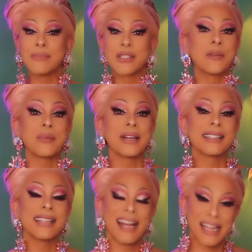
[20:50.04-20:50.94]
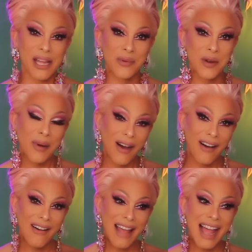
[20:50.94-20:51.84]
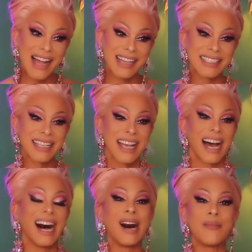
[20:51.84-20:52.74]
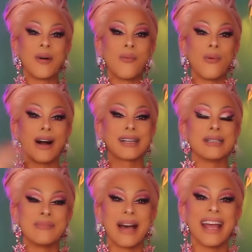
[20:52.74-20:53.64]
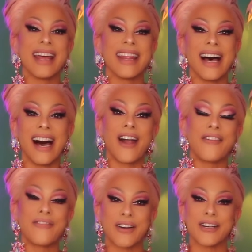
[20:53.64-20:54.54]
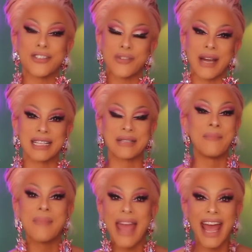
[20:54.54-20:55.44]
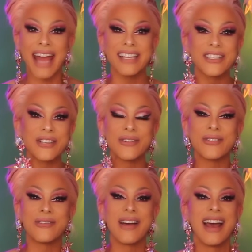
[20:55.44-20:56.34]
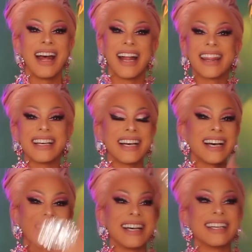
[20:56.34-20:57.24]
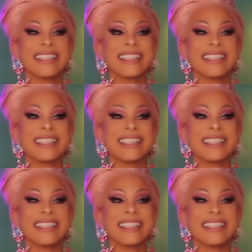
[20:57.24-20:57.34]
super excited that RuPaul has welcomed our first trans man to the